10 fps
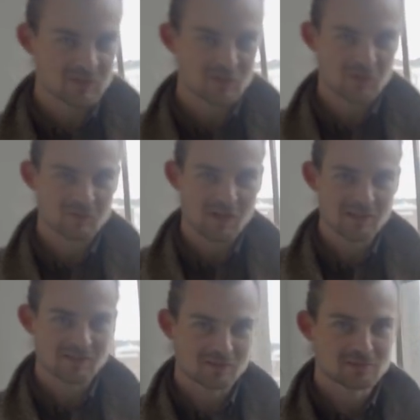is so
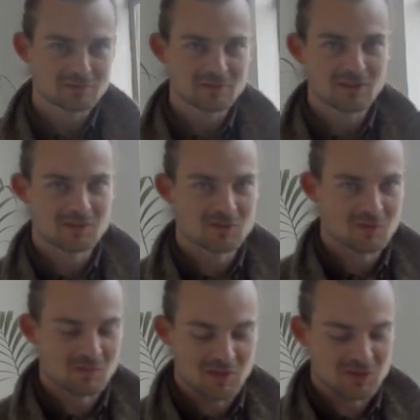expensive, I just
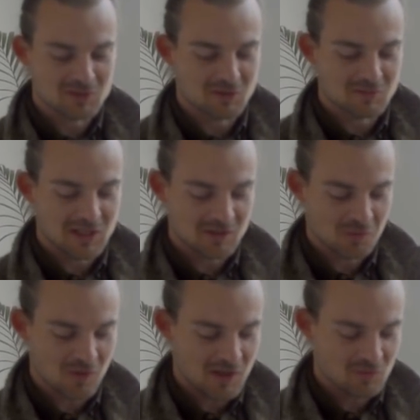wanna make sure I'm getting
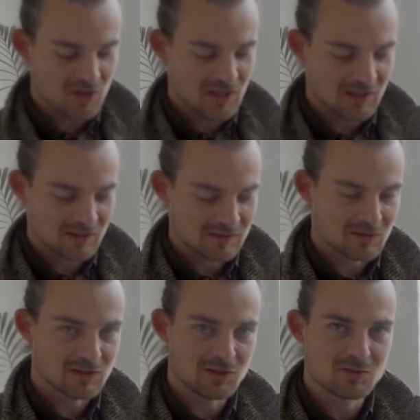the right reading,
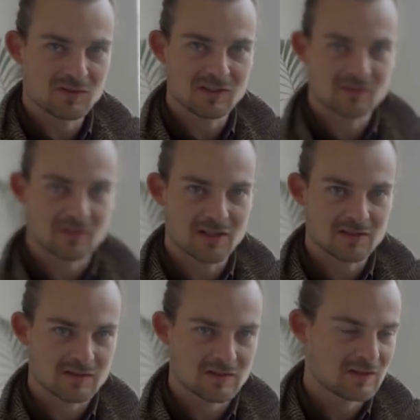so I'll use this
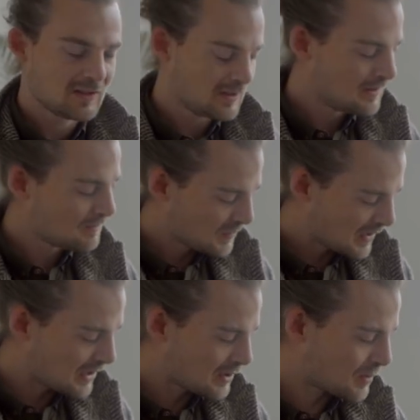first,
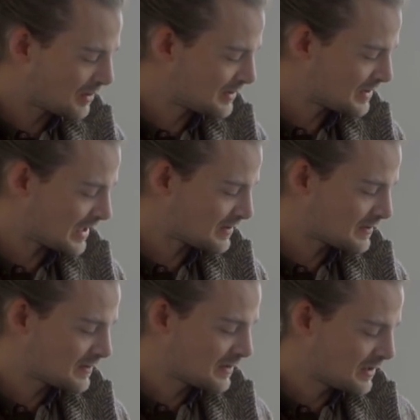get a couple of
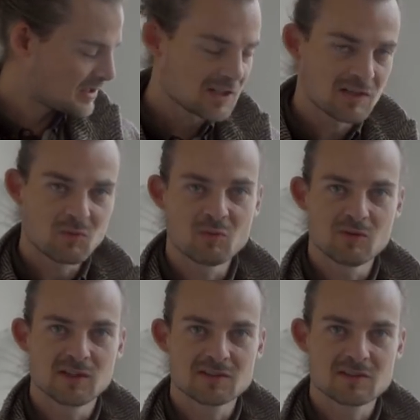tests, and then we'll
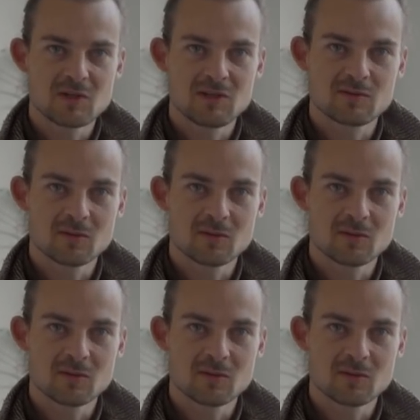move on to the medium